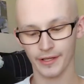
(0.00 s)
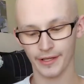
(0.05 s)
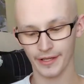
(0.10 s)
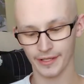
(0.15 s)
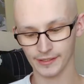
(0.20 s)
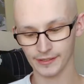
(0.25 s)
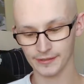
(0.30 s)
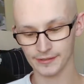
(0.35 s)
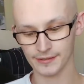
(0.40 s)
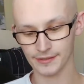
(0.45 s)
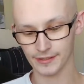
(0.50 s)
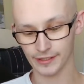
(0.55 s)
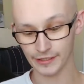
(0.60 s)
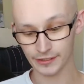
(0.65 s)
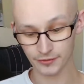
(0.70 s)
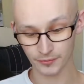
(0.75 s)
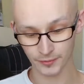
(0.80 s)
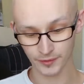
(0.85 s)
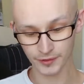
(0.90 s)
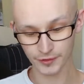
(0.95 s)
And
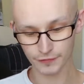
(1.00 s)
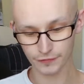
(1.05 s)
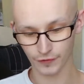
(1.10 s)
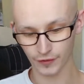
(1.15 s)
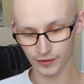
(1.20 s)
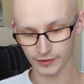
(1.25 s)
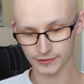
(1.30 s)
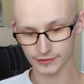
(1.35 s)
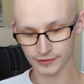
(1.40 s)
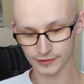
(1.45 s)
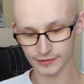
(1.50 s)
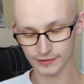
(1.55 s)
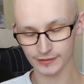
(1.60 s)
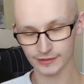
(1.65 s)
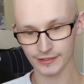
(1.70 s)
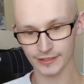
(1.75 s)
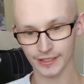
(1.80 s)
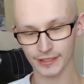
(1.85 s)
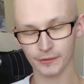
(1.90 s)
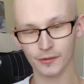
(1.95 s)
it's really fun. It